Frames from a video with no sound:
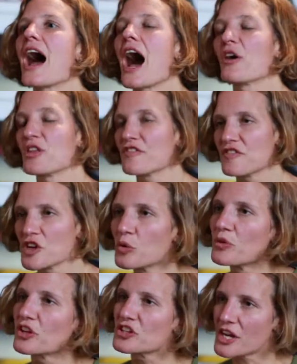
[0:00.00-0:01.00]
how they feel
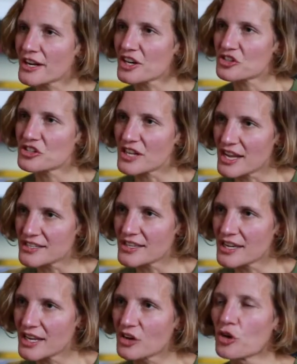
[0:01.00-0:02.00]
when they're done
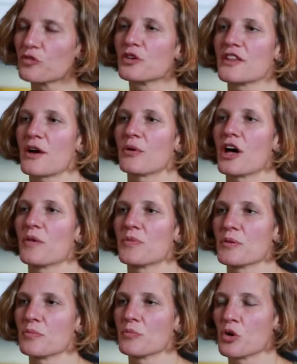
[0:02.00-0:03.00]
exercising, and hopefully that will help
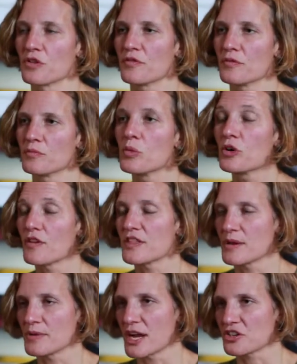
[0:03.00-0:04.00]
them motivate
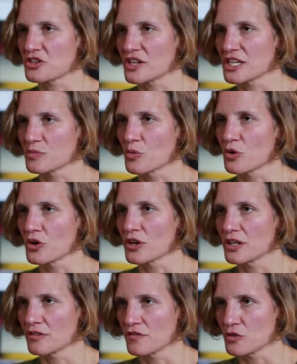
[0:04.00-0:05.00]
them to exercise more
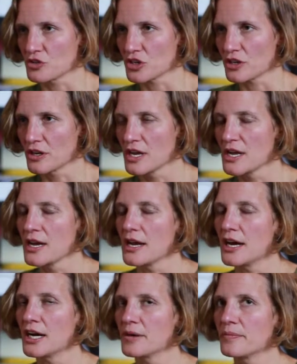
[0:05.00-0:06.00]
in the future.
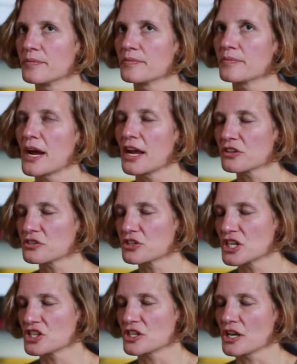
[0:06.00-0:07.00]
I also
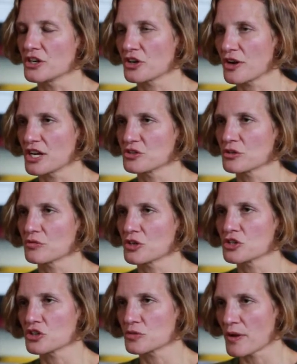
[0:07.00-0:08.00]
teach the undergraduate
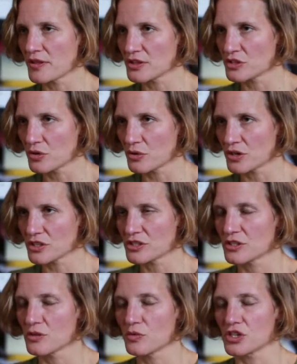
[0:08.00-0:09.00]
research methods
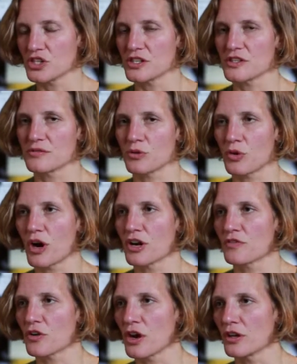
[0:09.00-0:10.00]
course, which is
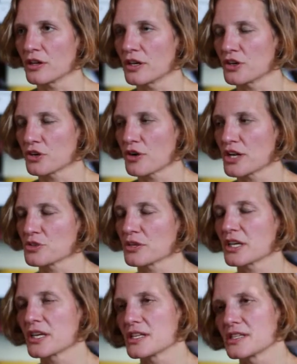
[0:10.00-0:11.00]
required for all undergraduate
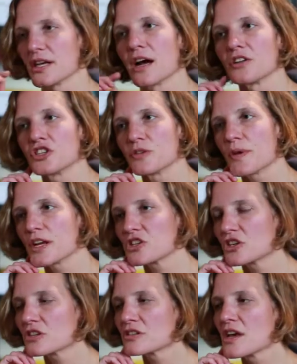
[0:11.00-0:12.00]
kinesiology
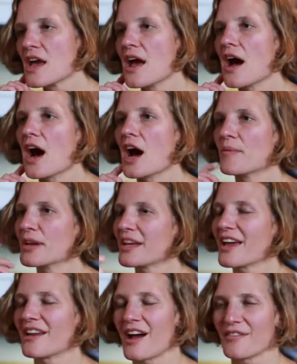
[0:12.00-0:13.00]
majors. And
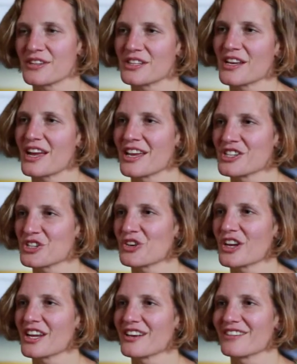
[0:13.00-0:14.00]
again, obviously I
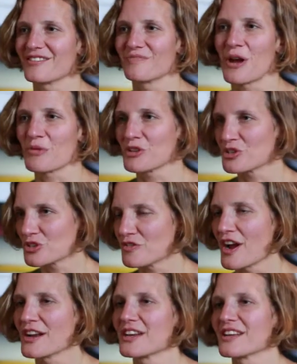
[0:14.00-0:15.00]
integrate my research
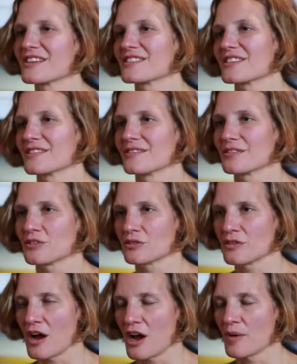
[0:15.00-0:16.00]
findings and
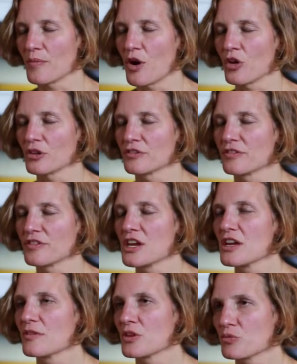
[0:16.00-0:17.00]
all of
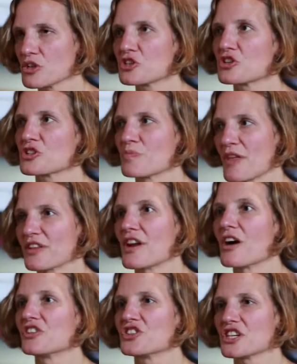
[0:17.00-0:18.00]
the research
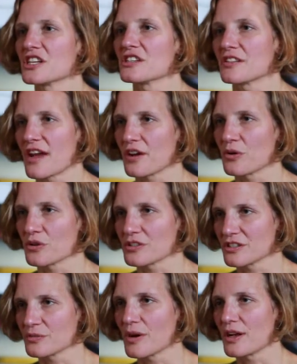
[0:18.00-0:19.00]
methodology into that
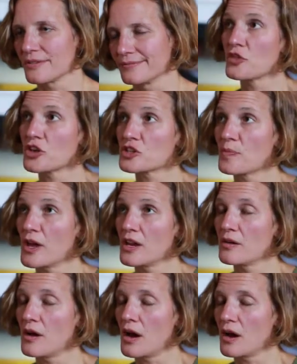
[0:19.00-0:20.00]
course as well. There's
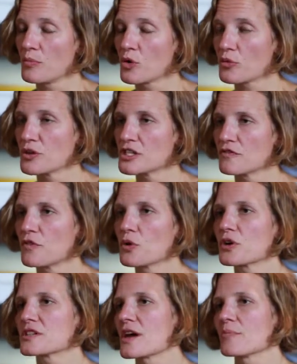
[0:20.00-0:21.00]
been a more recent
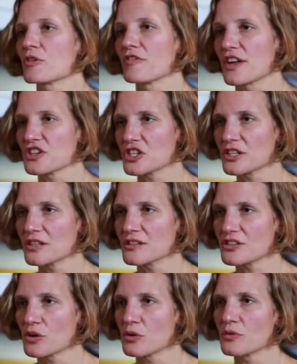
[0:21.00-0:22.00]
focus on prevention,
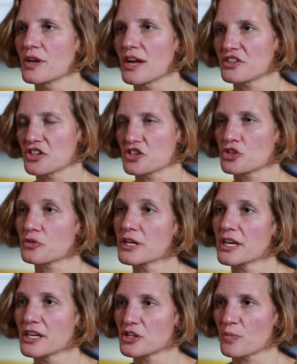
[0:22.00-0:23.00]
so not just
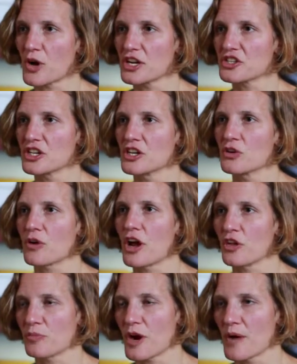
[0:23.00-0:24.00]
treating depression or
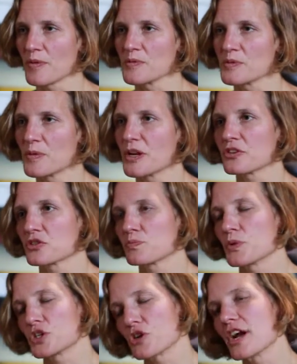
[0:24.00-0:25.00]
health problems,
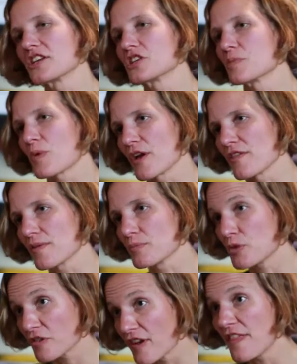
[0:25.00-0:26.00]
but trying to
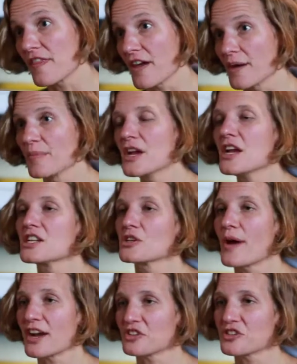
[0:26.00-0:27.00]
prevent them. So
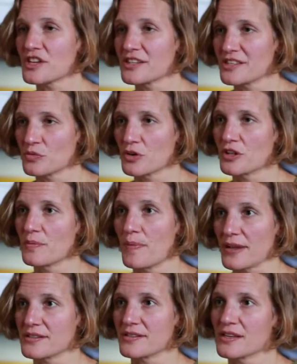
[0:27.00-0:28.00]
exercise is one of the
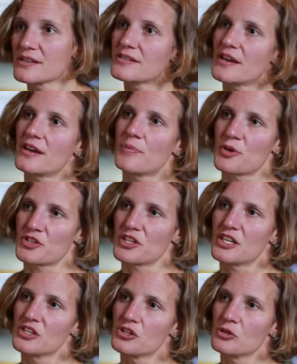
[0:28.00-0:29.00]
best things that a person
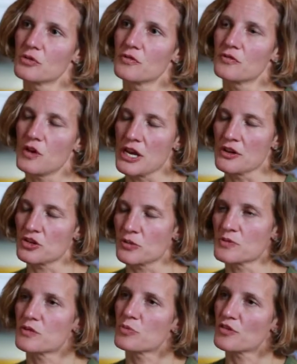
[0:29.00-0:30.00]
can do in
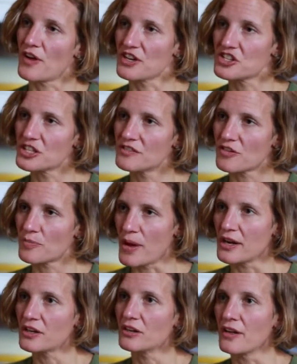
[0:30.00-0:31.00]
terms of prevention for
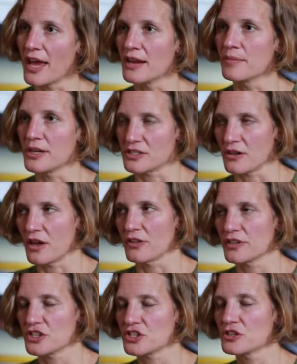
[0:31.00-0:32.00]
medical and mental
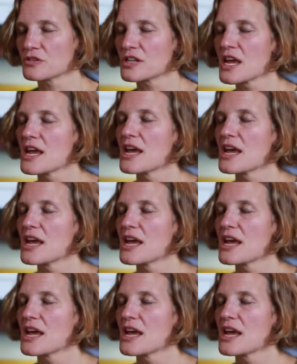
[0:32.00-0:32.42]
health issues.